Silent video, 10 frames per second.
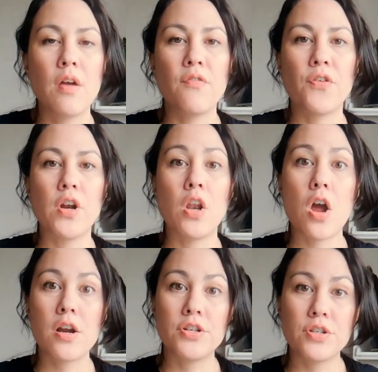For
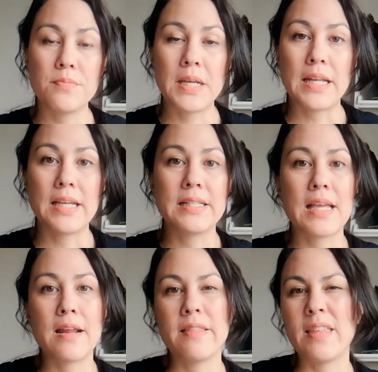larger meetings,
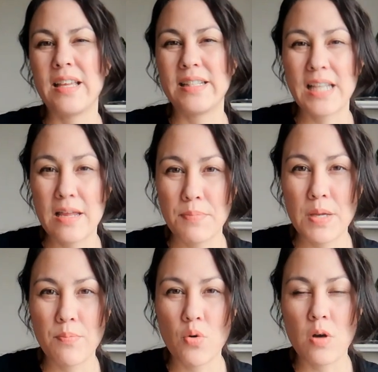and I think 10
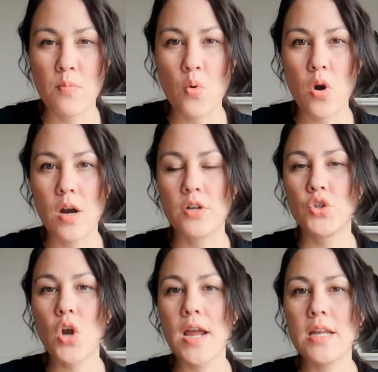people or more,
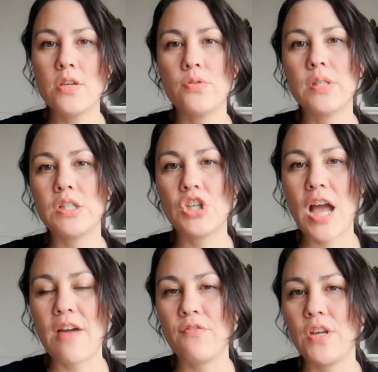try and use
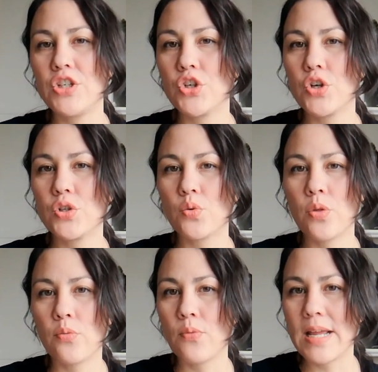chat features or
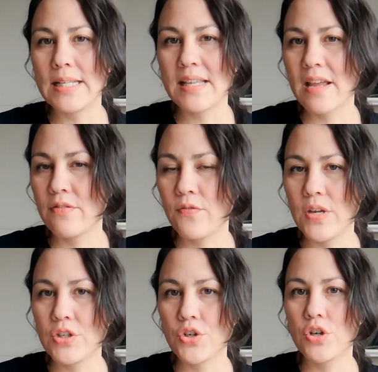the raise hand
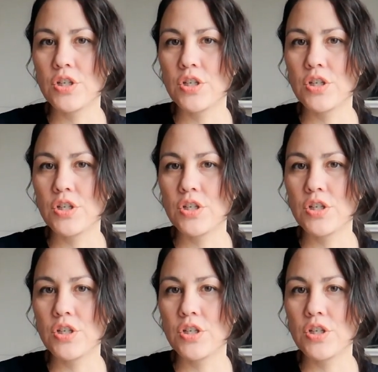feature